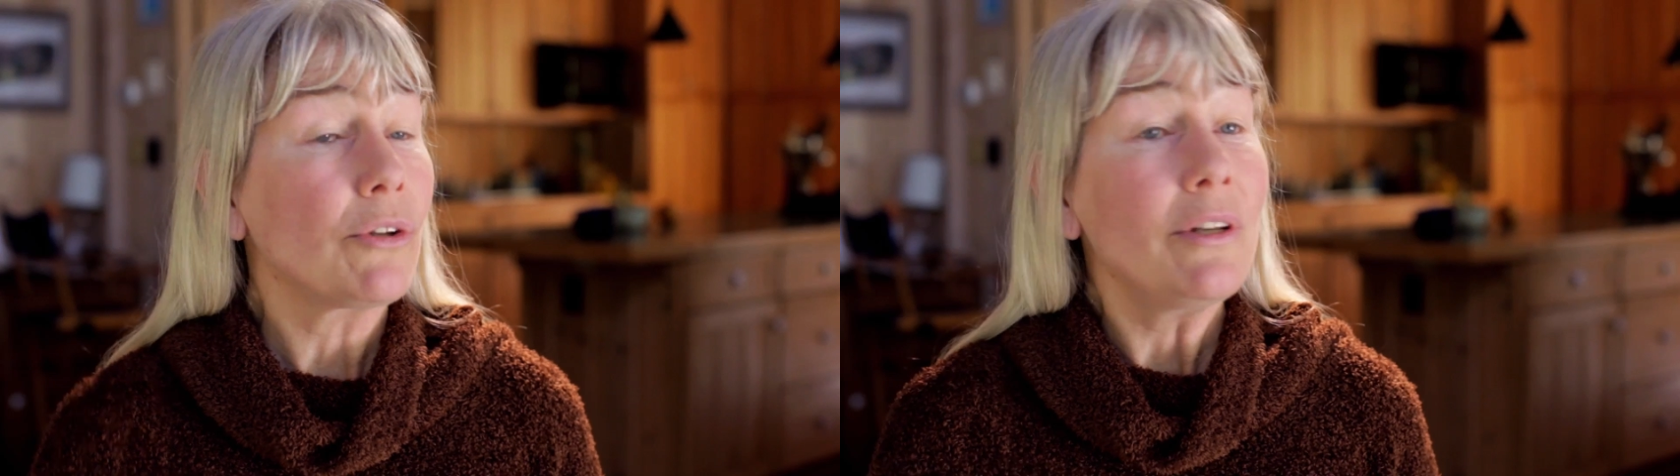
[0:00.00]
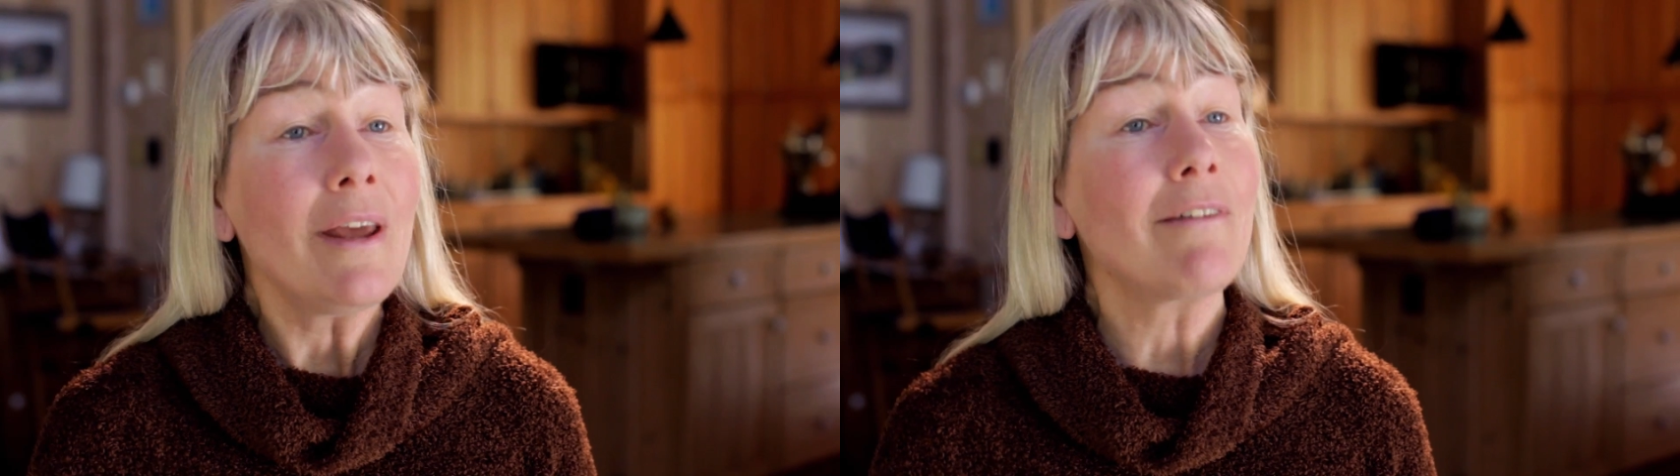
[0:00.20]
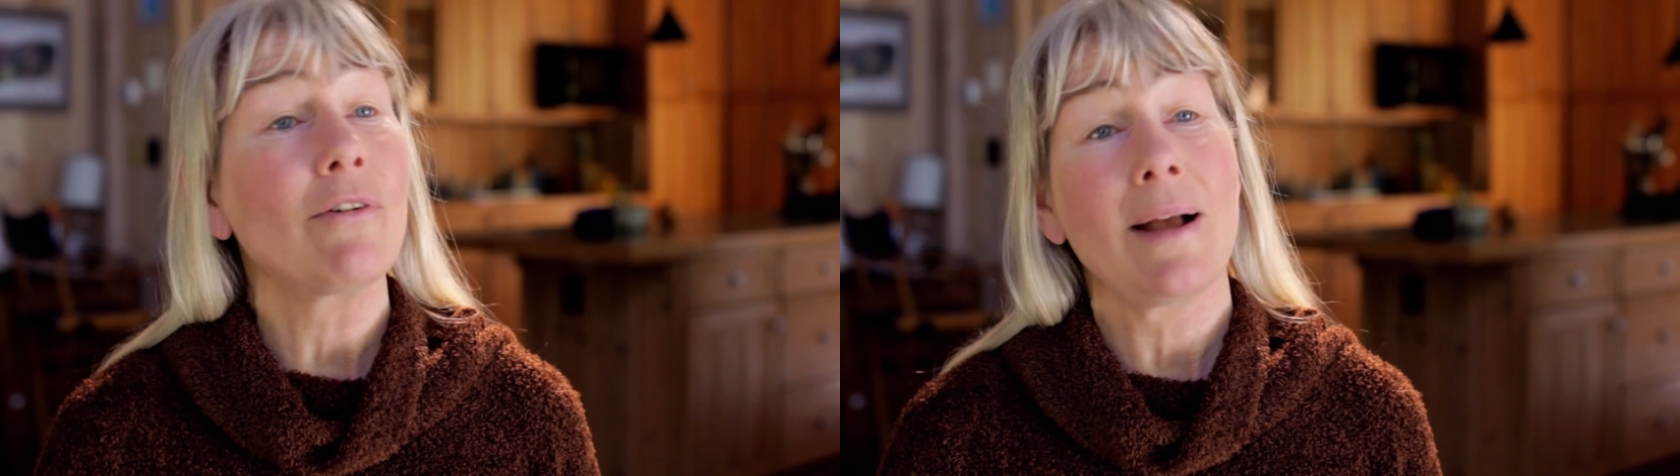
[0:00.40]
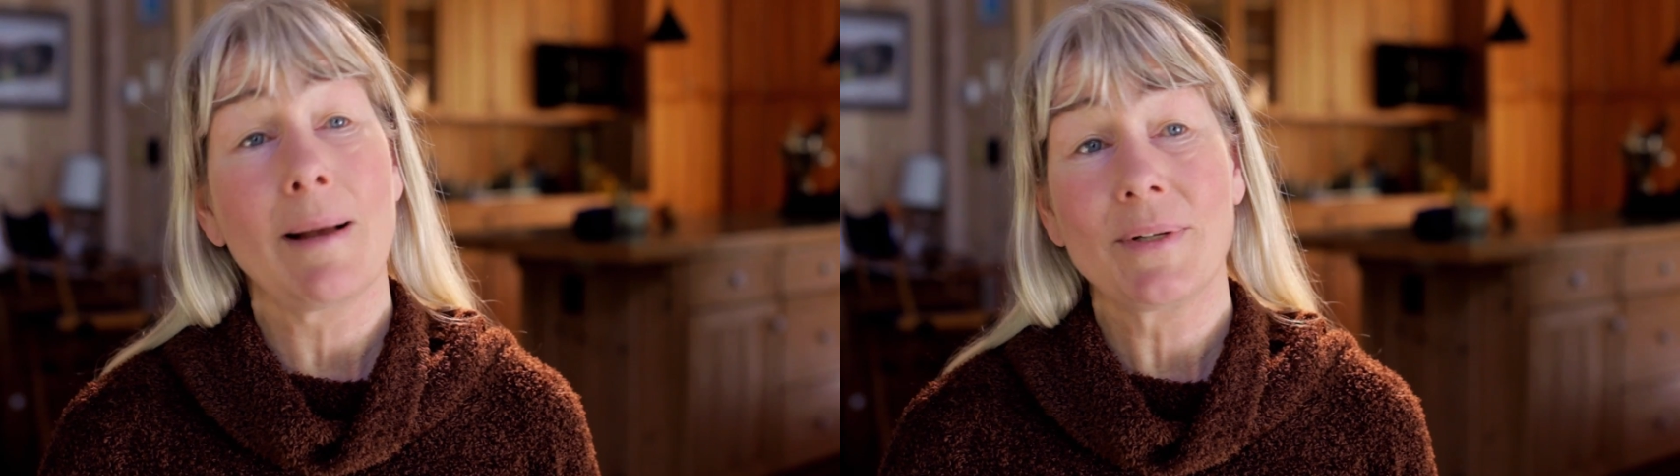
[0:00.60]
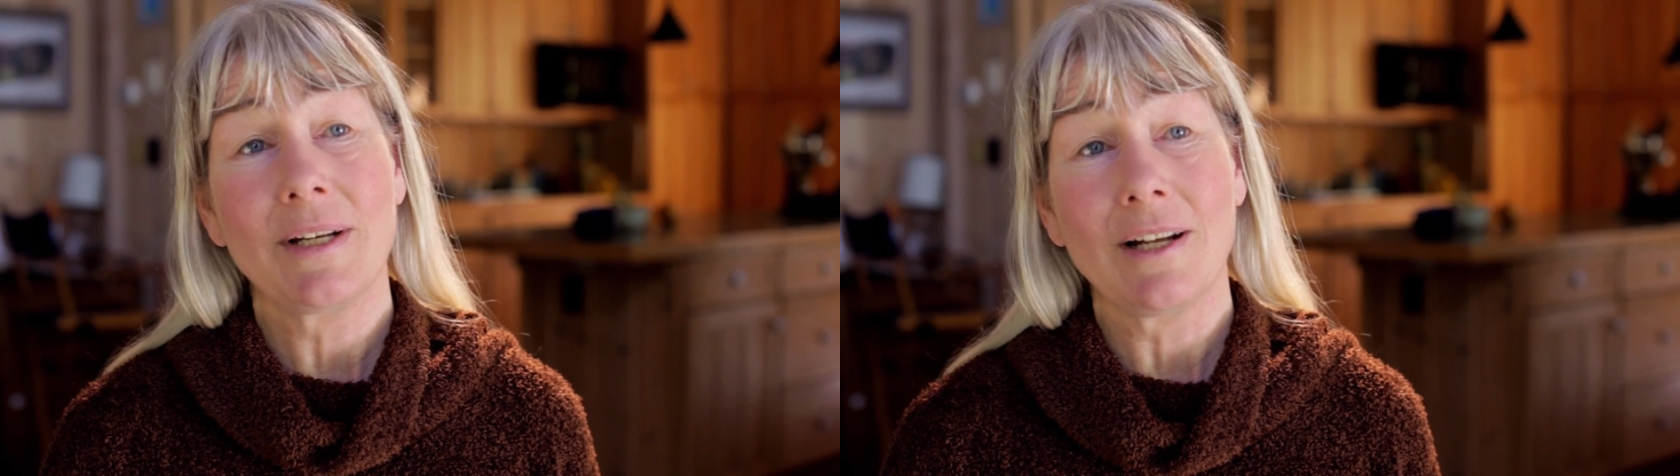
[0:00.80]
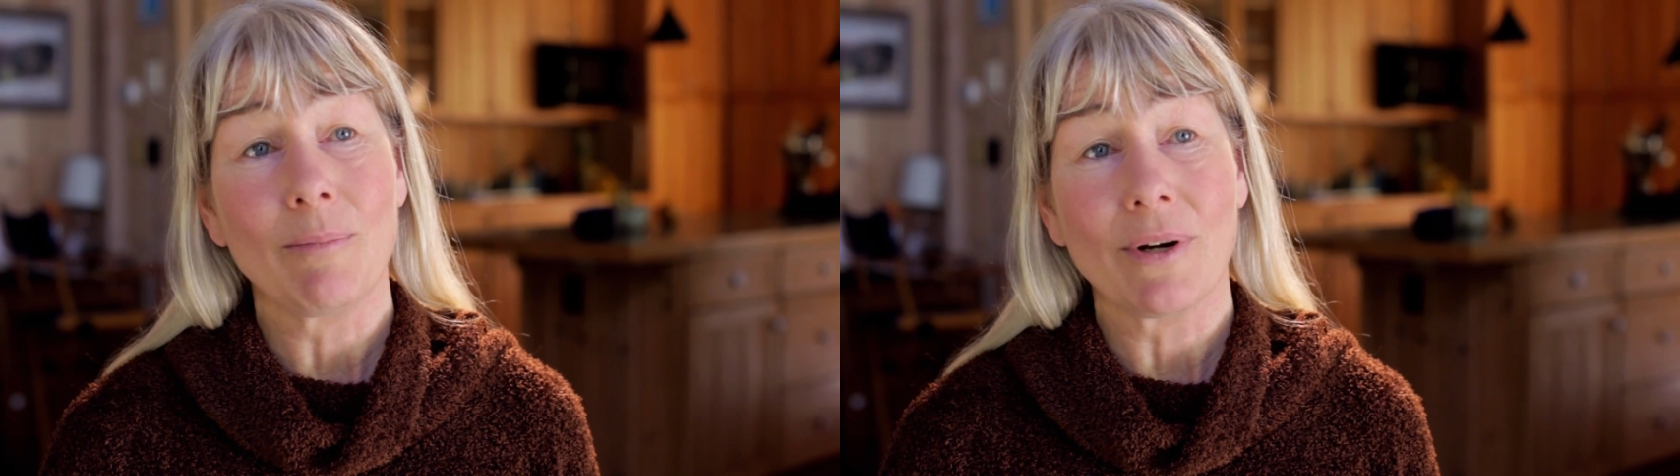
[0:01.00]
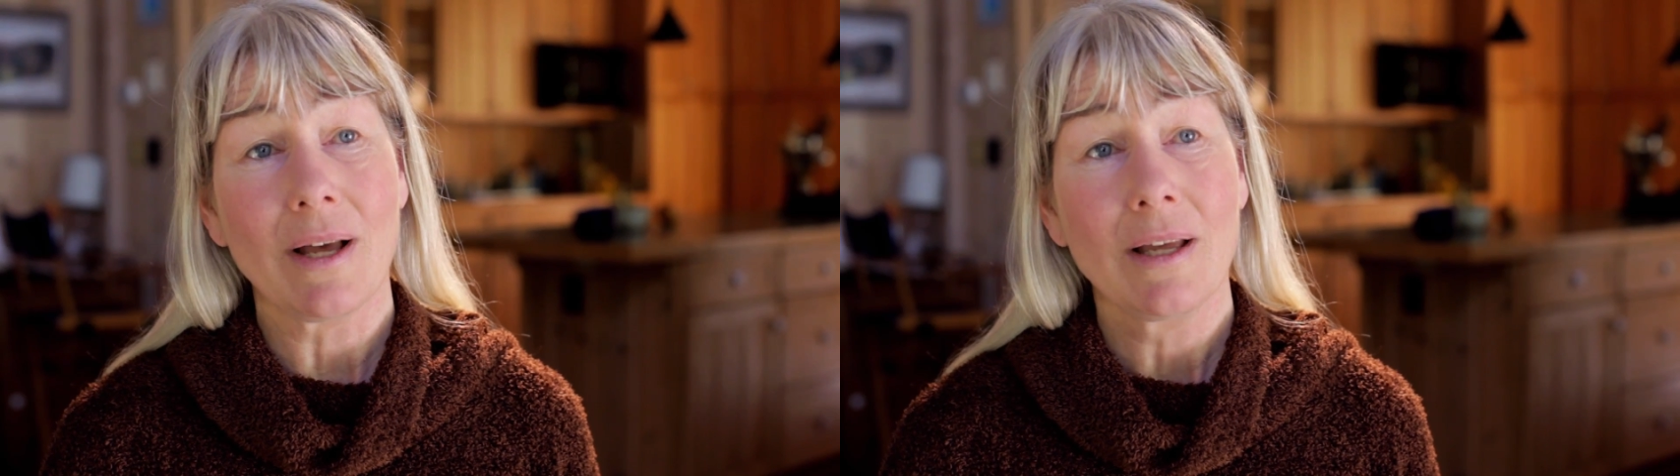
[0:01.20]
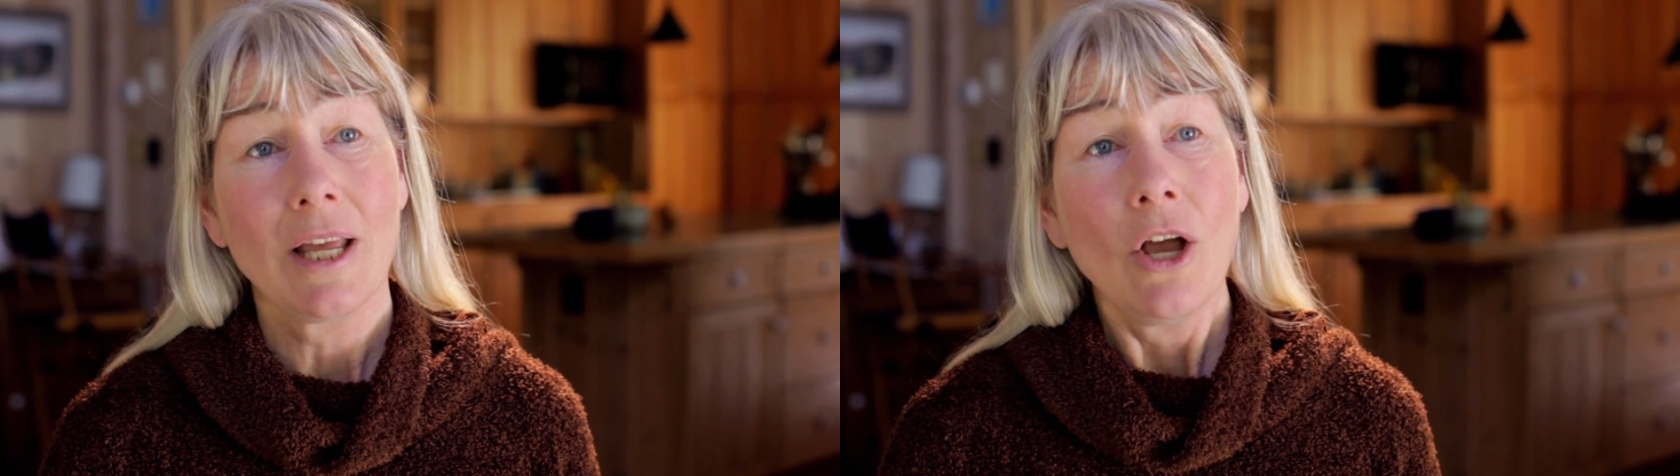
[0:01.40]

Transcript: never happen in Alberta.